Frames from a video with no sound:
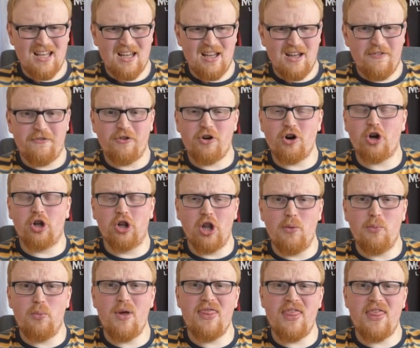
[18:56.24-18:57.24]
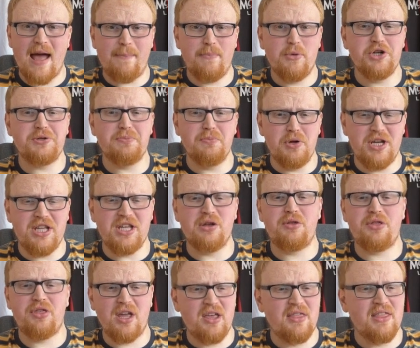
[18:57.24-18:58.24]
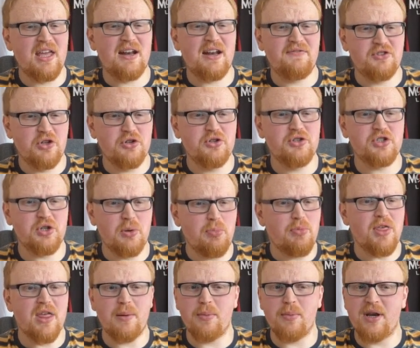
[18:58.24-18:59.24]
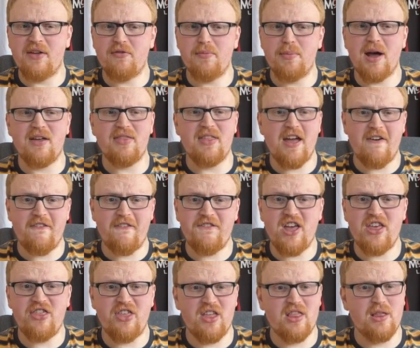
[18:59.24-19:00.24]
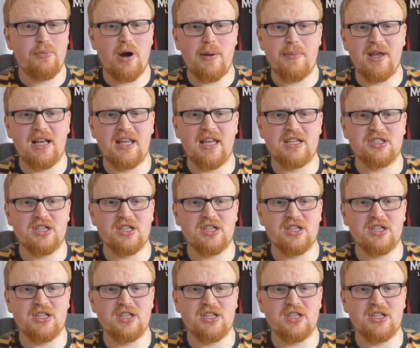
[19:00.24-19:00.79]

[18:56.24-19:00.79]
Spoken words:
For a club with that much money, you'd think they'd have done something. But never mind, they are 5th in the Premier League.